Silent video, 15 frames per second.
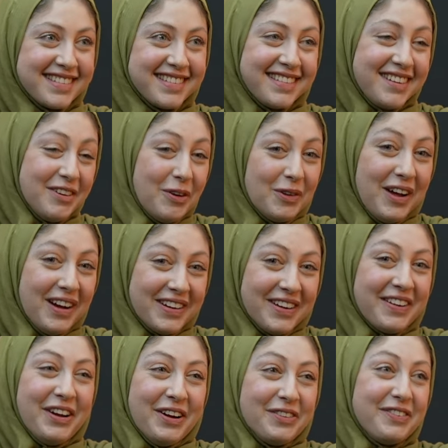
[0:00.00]
they're no longer
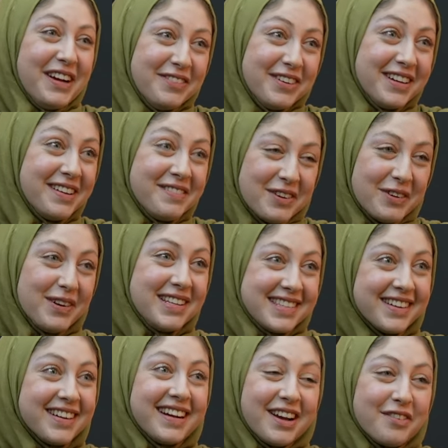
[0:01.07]
their favorite
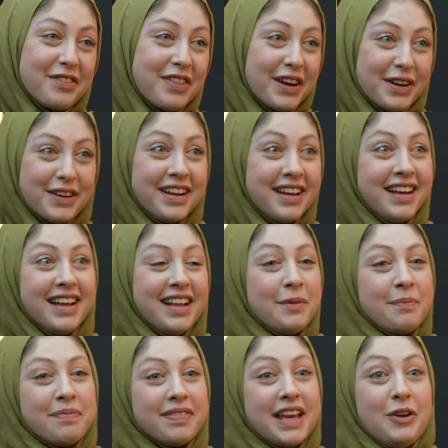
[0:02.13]
influencer if they're
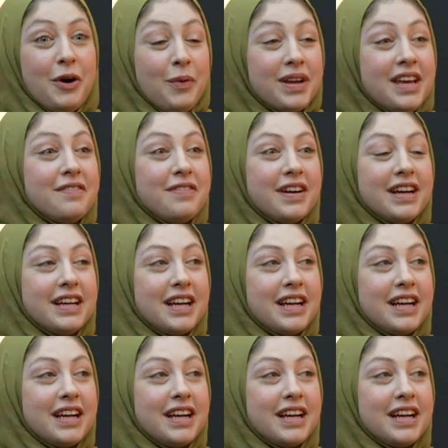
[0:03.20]
they don't give a,